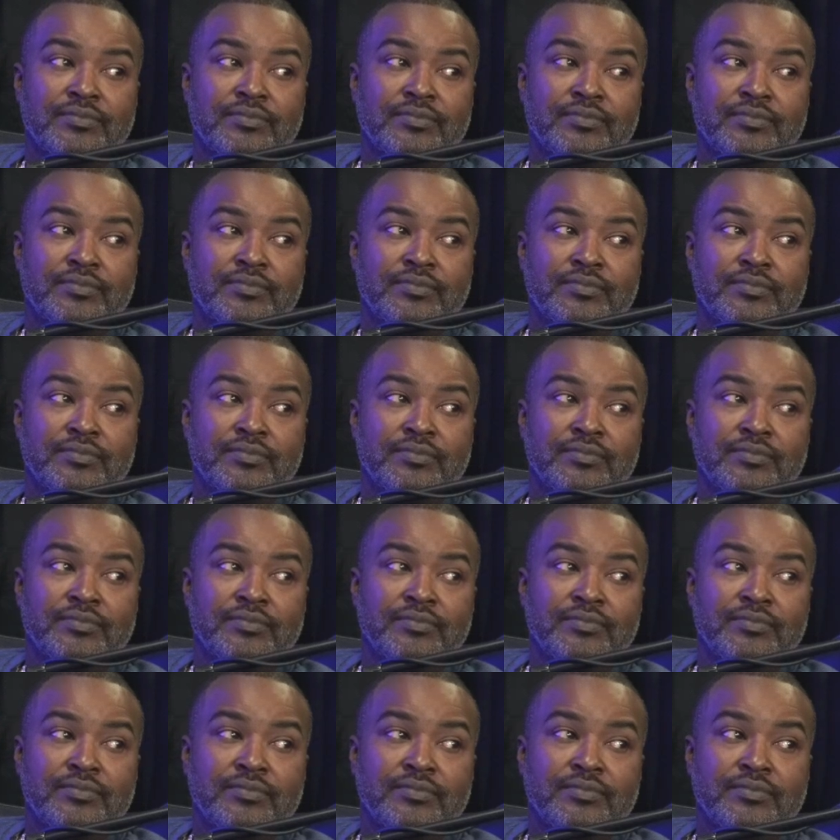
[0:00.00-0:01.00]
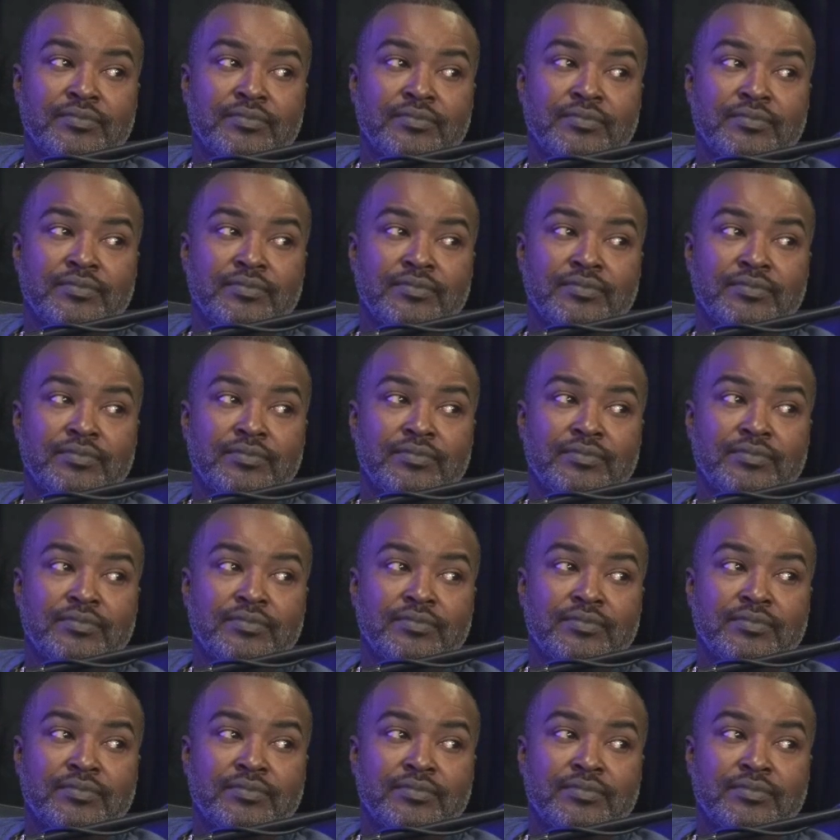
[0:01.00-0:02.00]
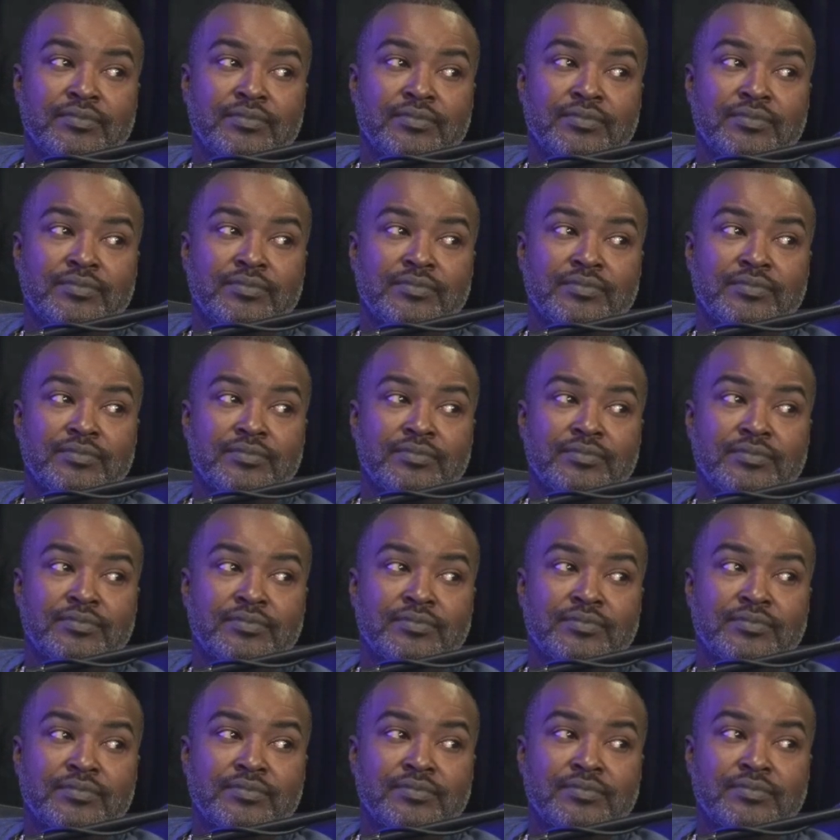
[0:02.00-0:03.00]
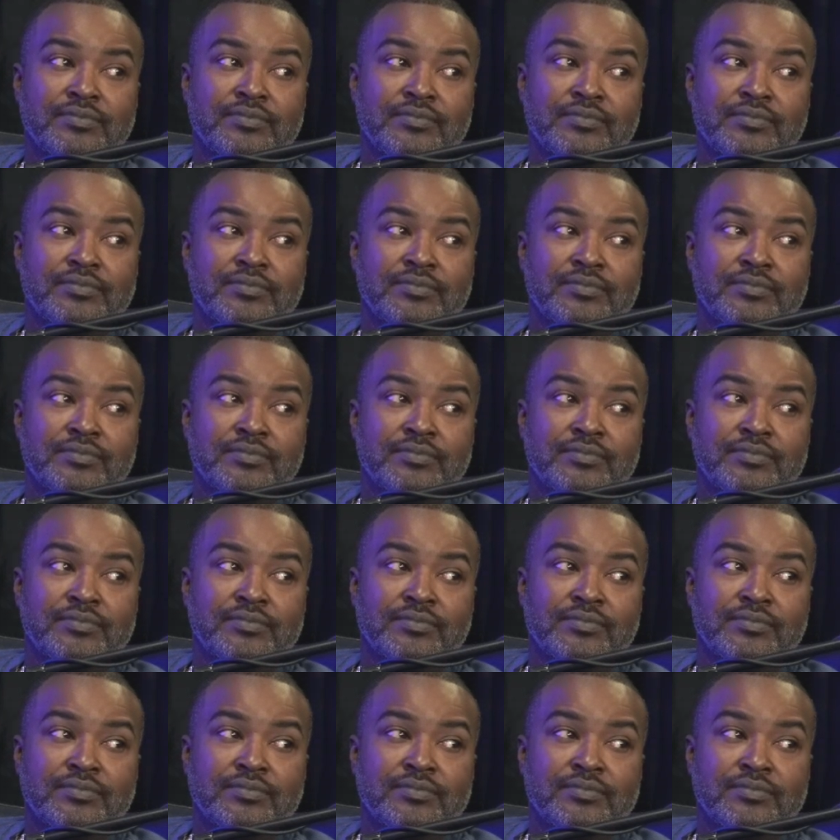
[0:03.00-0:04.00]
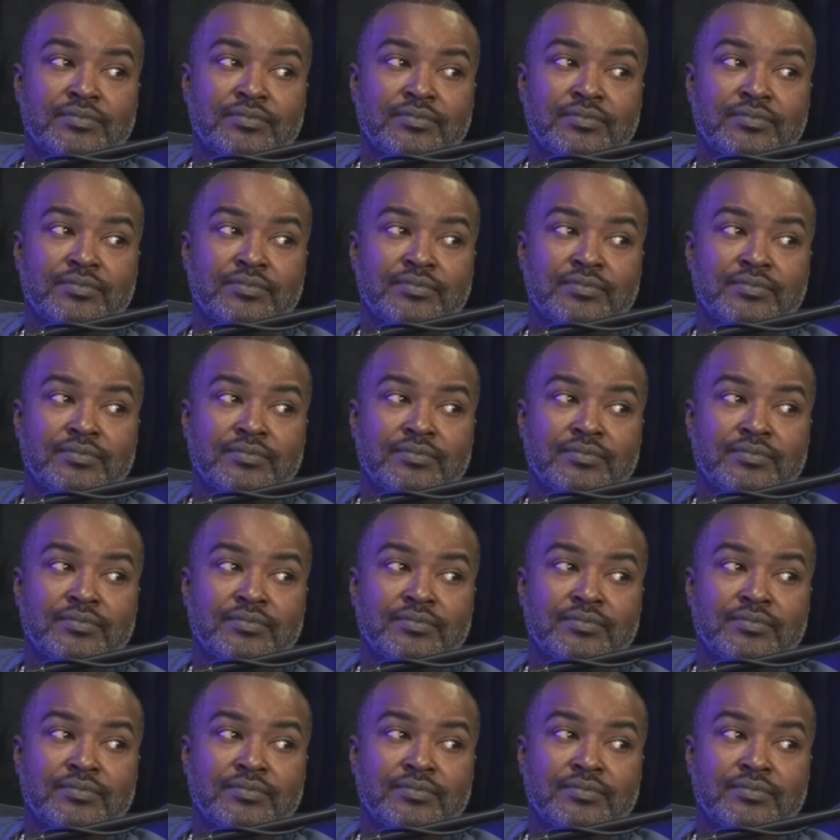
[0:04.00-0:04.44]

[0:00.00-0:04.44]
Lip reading: (not speaking)